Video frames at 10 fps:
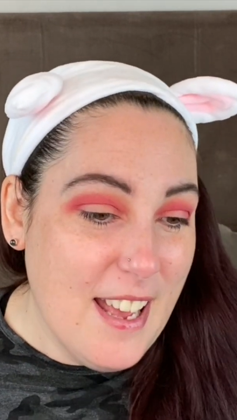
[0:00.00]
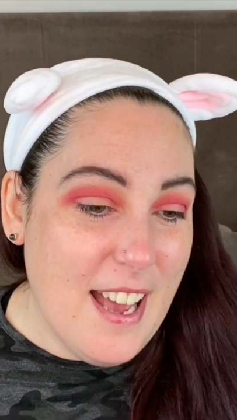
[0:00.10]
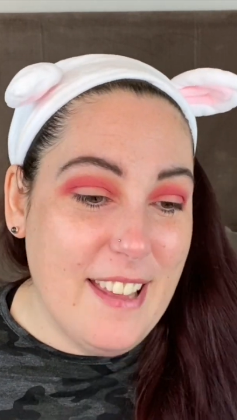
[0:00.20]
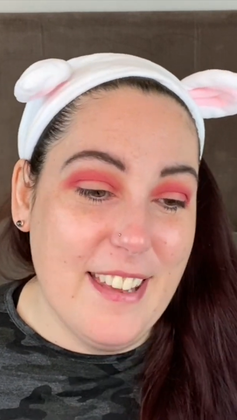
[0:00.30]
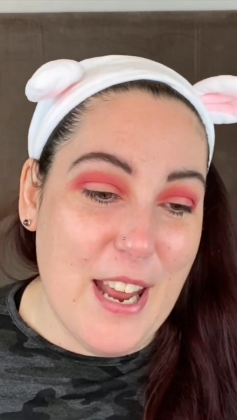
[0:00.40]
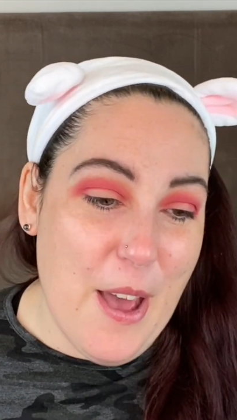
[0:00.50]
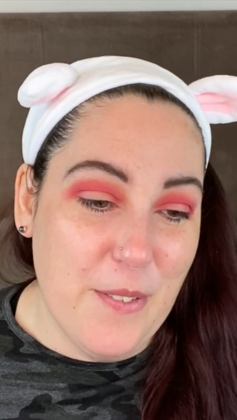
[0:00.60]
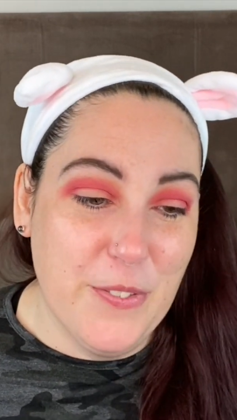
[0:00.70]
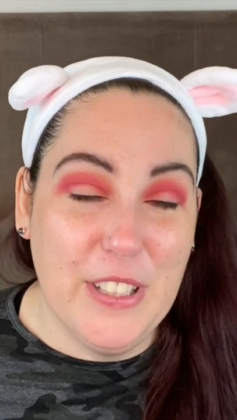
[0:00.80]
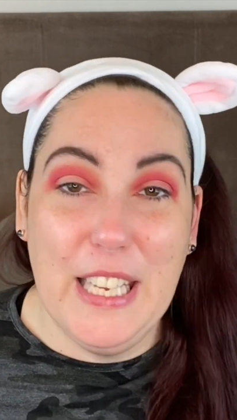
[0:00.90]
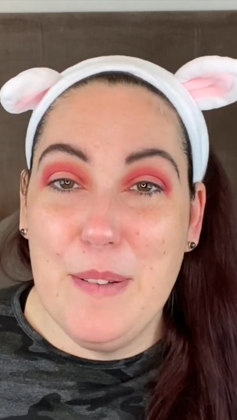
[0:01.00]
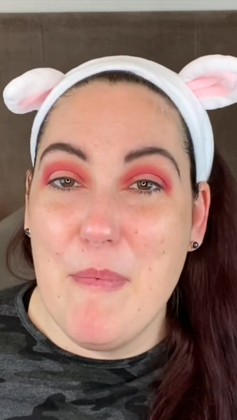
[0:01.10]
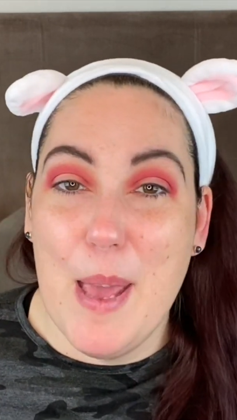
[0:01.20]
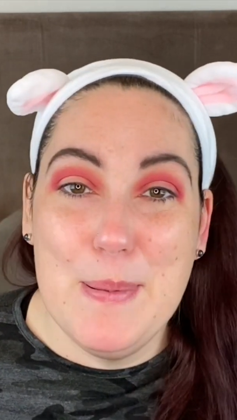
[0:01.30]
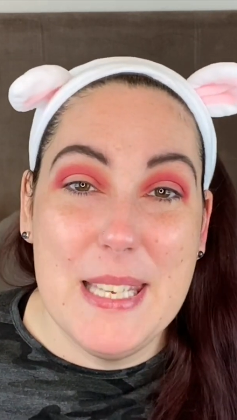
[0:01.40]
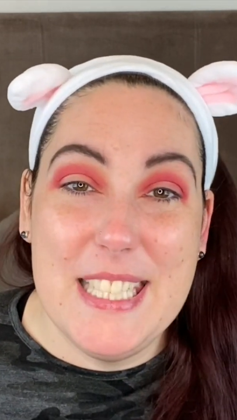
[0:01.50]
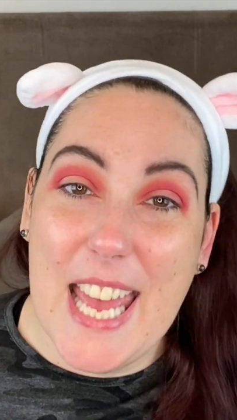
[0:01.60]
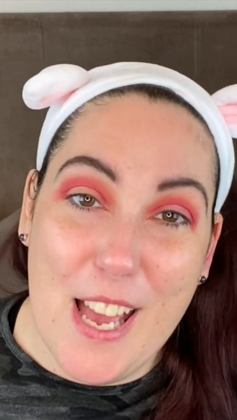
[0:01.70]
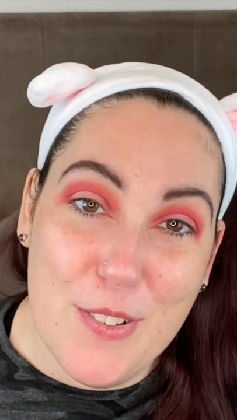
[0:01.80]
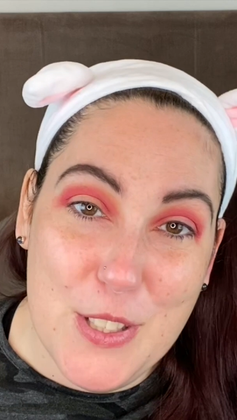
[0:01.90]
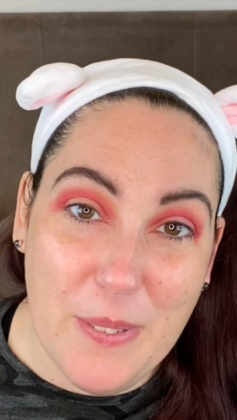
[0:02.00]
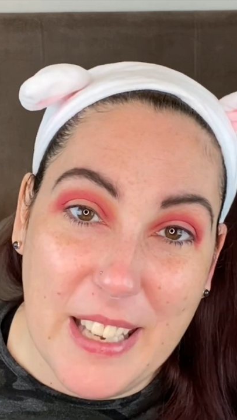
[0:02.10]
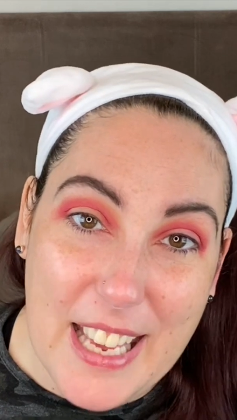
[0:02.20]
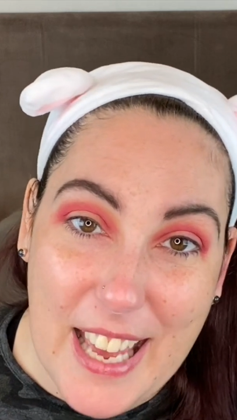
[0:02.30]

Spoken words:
and then hopefully maybe the day after we can